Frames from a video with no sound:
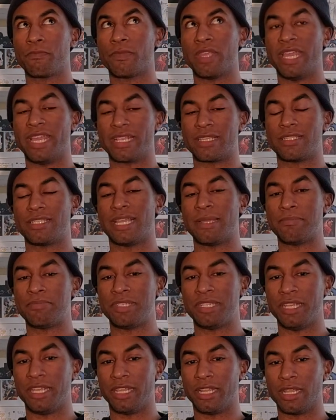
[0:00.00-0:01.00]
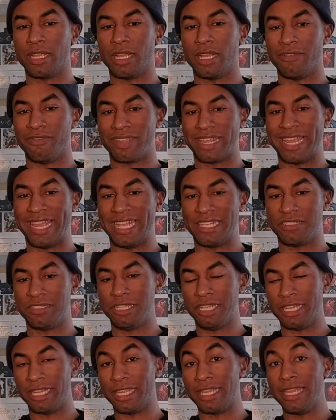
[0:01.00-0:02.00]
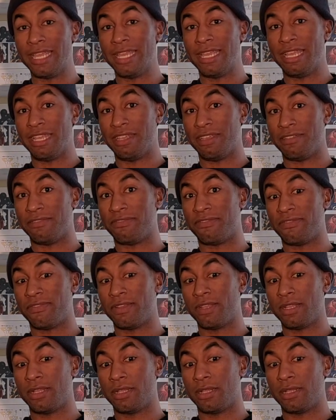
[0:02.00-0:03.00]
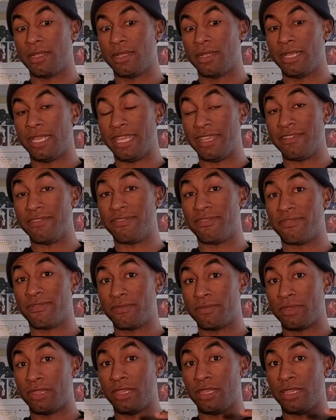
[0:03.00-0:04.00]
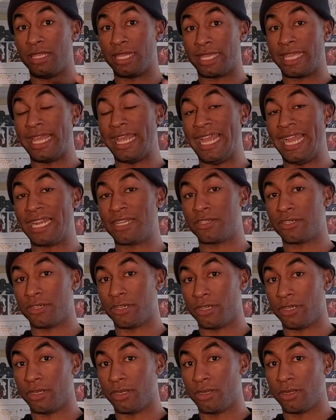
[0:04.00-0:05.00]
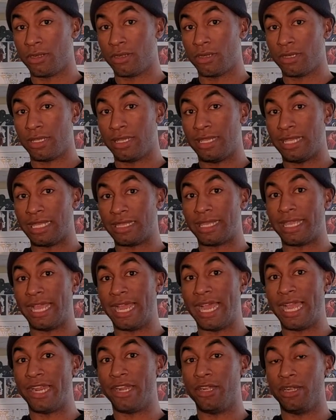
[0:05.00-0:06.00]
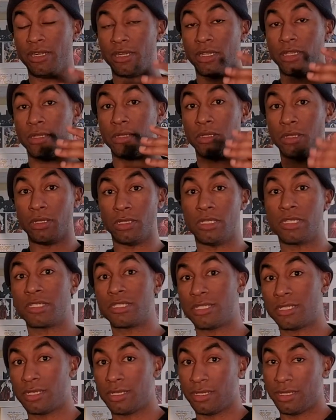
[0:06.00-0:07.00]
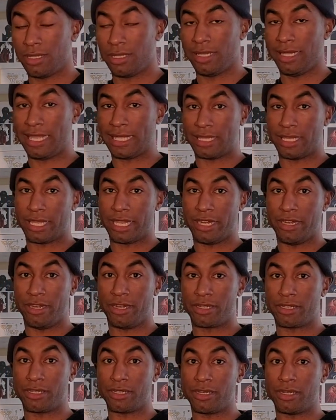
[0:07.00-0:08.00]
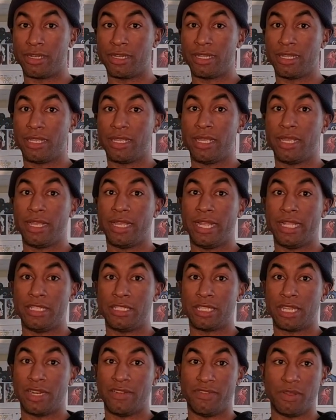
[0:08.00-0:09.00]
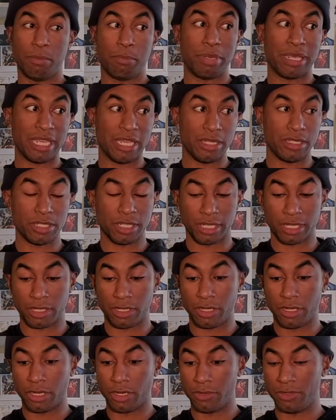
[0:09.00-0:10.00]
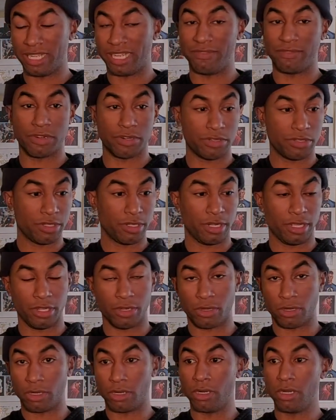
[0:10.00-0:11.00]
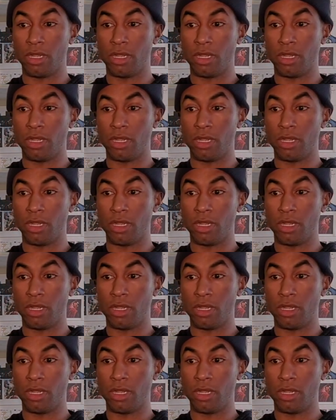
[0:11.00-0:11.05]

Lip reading: accepting of casting if the actor that they hired looked like the character, instead of appeasing, you know, diversity or,